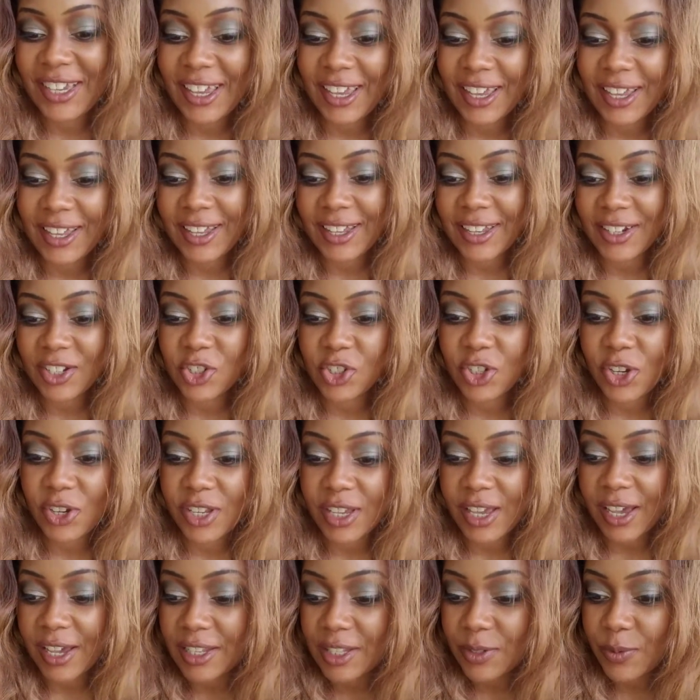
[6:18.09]
and show you
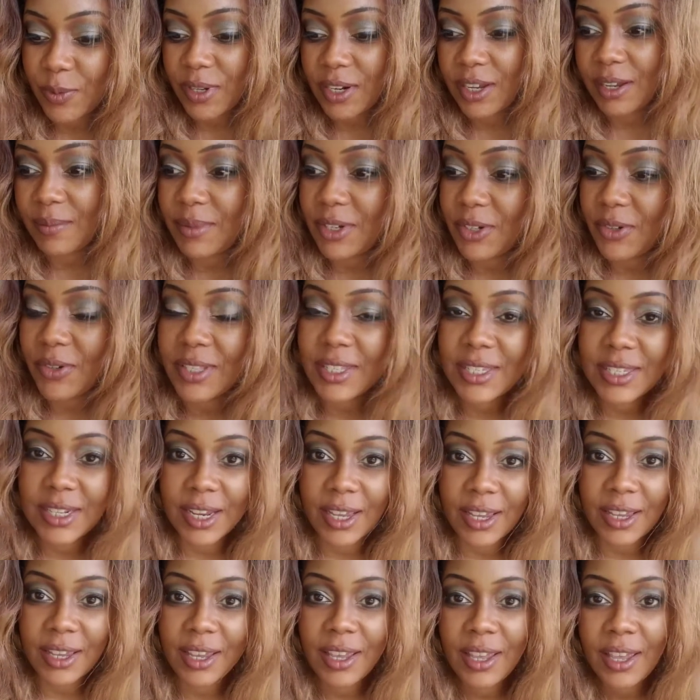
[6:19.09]
guys what I'm doing
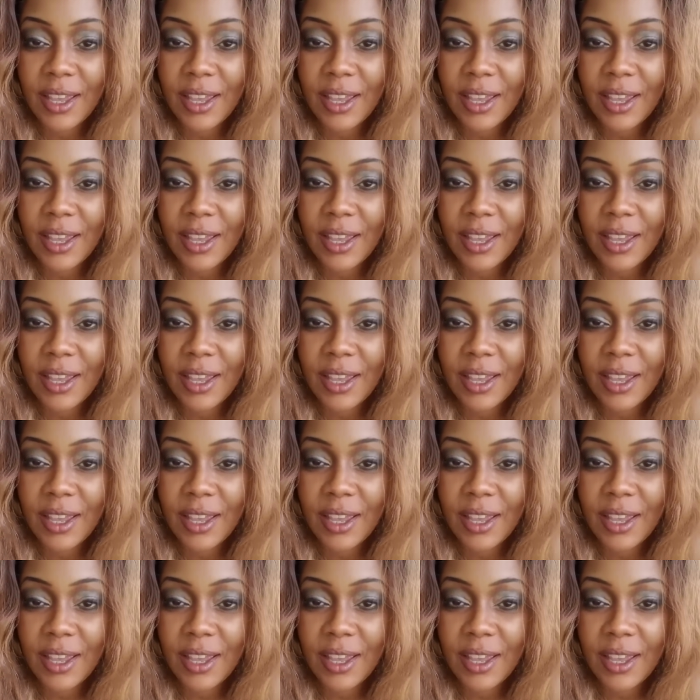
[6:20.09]
today.